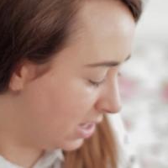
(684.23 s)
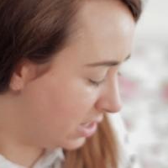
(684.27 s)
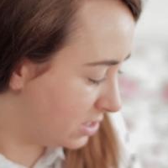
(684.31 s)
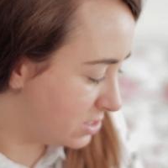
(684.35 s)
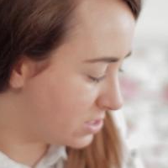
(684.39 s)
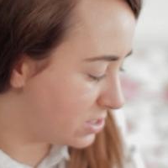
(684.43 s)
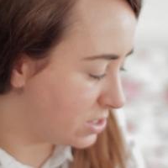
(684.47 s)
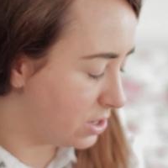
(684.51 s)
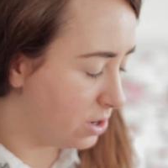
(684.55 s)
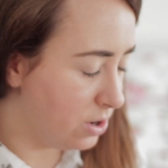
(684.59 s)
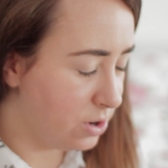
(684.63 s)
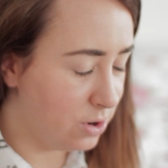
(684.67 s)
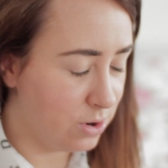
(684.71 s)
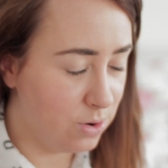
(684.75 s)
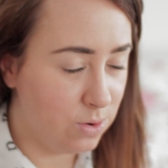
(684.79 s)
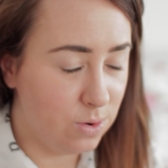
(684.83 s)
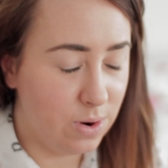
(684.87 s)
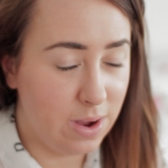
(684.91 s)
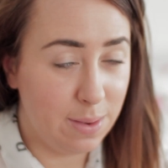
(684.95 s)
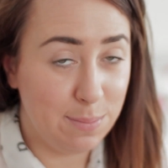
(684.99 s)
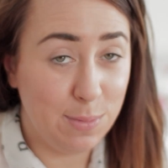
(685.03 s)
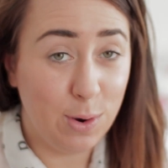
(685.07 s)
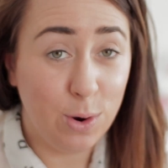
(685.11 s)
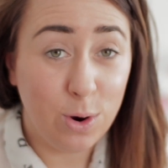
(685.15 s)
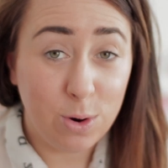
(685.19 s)
So
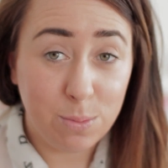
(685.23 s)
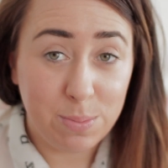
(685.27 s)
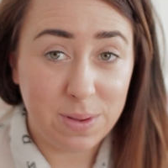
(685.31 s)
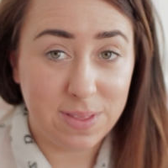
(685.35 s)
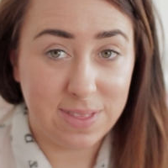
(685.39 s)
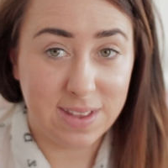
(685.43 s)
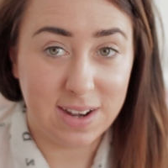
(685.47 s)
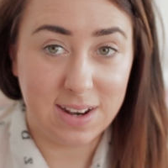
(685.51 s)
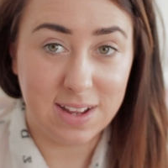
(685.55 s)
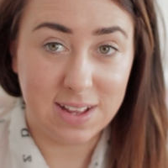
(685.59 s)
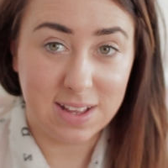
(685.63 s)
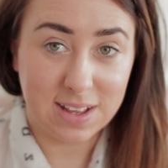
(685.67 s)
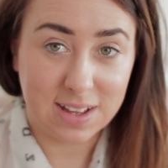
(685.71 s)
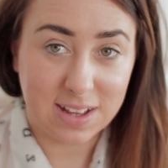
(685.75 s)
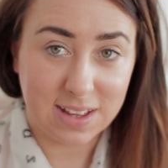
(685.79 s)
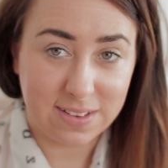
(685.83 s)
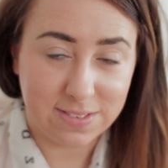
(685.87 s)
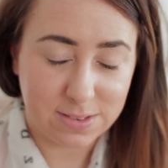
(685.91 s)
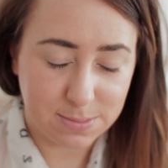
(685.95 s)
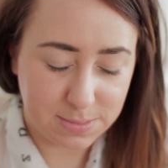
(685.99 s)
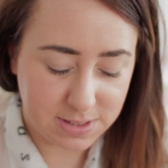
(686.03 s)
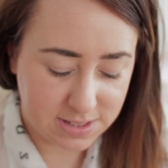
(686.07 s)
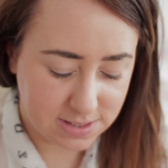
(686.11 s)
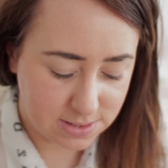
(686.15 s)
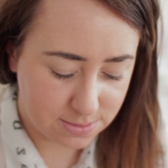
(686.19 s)
I'm hoping that it
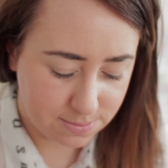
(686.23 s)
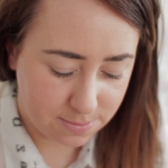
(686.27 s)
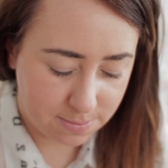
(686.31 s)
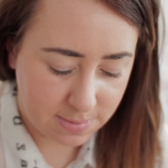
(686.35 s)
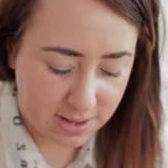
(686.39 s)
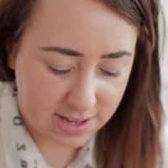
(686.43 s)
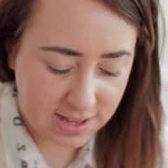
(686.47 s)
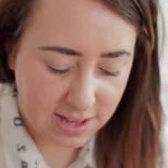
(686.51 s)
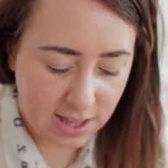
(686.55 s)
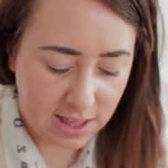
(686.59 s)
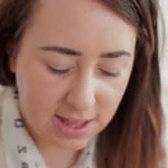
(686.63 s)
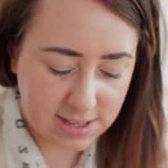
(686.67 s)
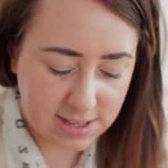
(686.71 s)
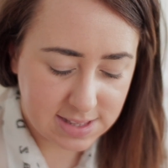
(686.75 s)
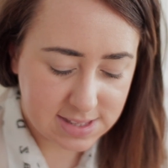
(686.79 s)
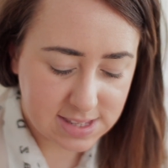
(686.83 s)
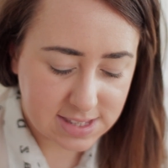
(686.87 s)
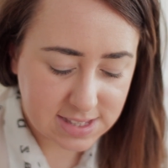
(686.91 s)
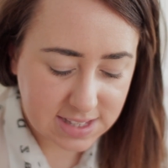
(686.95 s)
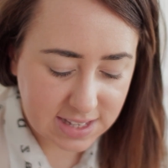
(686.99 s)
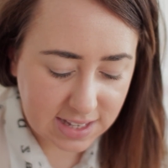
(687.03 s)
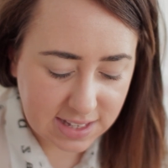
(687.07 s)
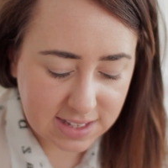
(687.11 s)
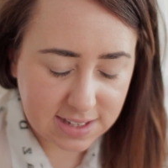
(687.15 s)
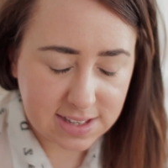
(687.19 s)
gives me some
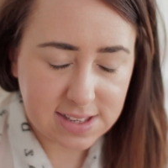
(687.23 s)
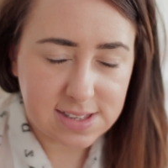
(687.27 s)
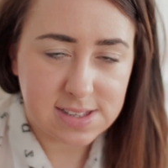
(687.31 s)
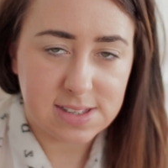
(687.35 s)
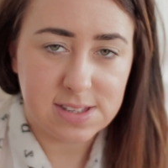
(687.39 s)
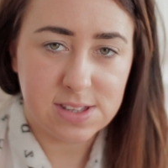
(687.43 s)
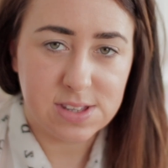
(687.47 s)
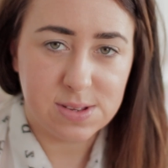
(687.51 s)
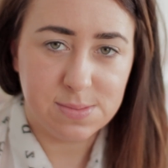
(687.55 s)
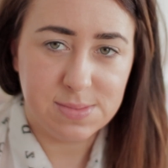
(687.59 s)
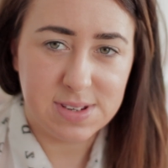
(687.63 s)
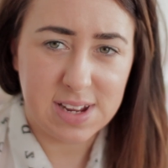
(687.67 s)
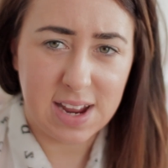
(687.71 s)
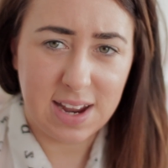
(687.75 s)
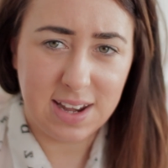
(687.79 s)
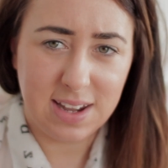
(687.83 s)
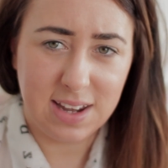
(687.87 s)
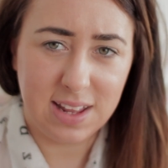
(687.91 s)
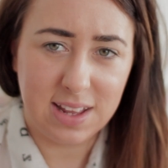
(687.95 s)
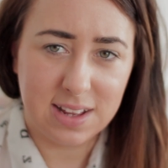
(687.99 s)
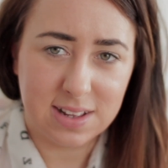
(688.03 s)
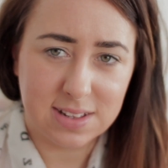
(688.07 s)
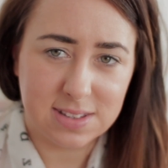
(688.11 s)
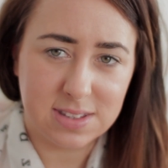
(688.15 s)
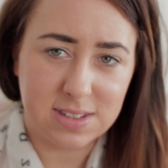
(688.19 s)
skills and some
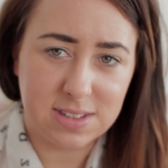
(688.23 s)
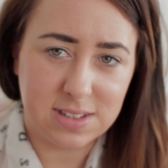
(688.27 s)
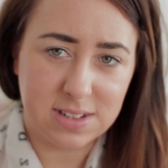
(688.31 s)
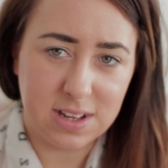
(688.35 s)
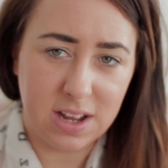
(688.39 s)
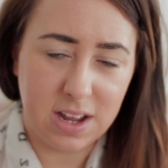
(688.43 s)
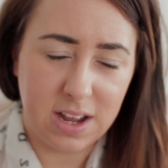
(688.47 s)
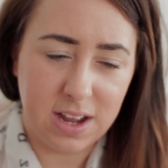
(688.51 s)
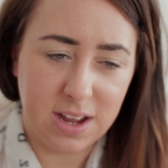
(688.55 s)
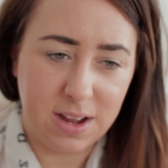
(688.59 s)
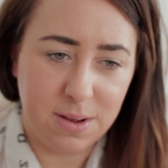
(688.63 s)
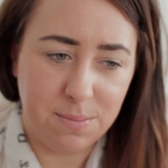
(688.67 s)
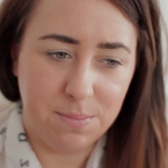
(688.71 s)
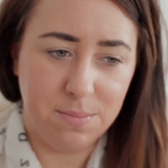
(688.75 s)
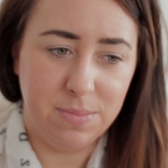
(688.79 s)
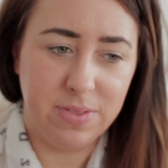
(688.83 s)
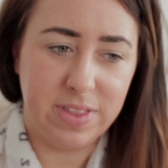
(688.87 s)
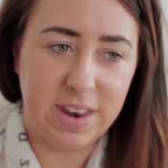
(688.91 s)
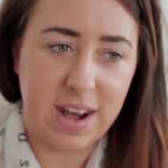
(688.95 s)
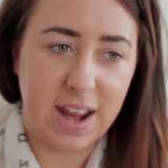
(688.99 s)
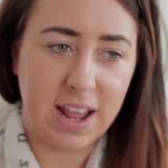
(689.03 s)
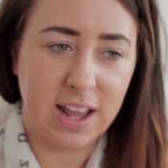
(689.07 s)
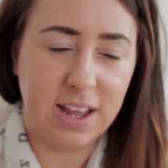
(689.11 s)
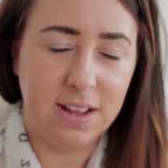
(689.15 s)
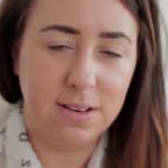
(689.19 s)
techniques
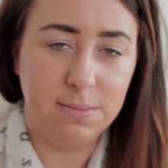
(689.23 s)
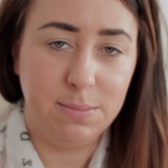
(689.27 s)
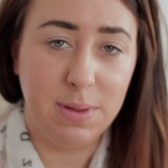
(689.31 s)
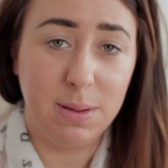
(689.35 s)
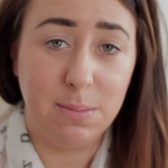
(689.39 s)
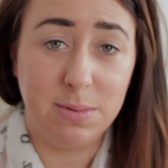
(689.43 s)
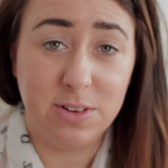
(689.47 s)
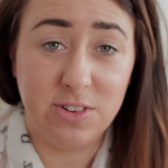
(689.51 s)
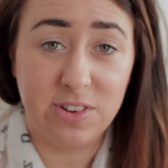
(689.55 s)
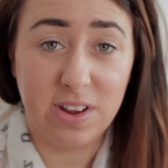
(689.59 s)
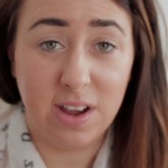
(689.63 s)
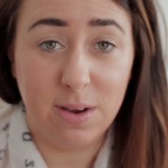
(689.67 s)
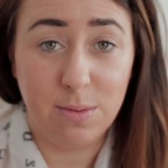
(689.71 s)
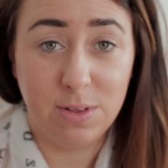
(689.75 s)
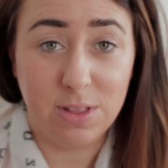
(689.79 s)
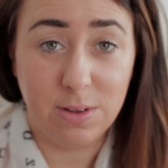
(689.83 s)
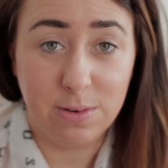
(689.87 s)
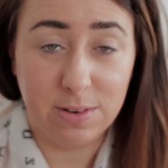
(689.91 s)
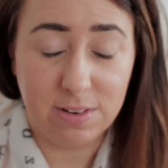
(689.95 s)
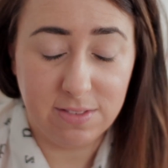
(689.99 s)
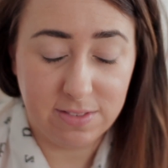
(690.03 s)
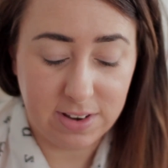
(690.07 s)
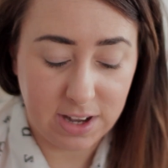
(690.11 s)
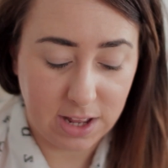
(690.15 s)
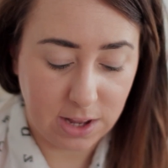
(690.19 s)
that I can maybe share with
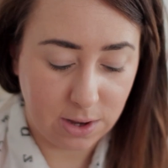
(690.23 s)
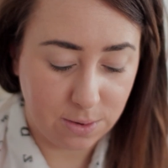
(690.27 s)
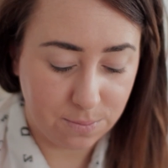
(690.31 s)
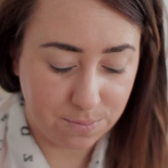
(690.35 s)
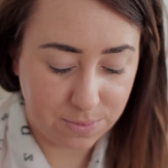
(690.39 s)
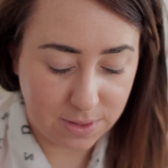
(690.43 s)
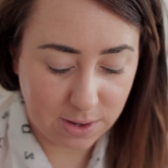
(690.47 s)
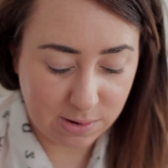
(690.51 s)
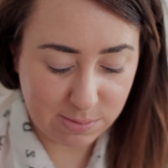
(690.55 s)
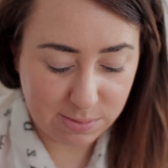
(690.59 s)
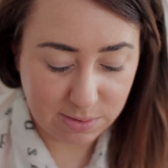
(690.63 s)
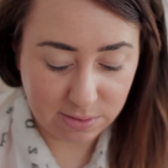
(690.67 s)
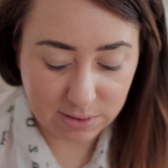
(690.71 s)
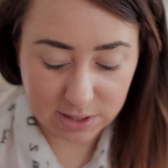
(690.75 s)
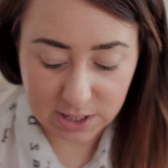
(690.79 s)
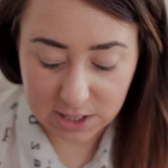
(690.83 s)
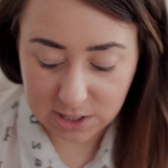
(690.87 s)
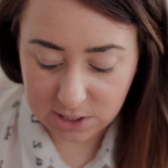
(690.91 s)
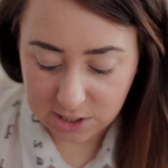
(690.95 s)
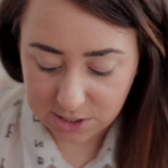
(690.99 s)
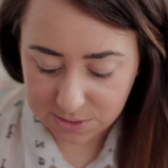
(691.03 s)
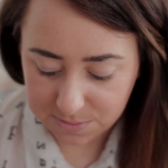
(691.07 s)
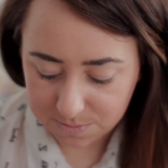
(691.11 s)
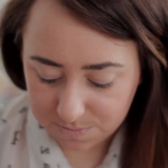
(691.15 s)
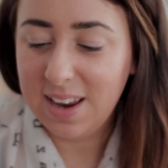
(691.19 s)
you in a video. That would be really
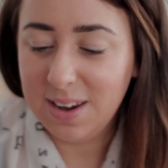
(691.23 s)
good.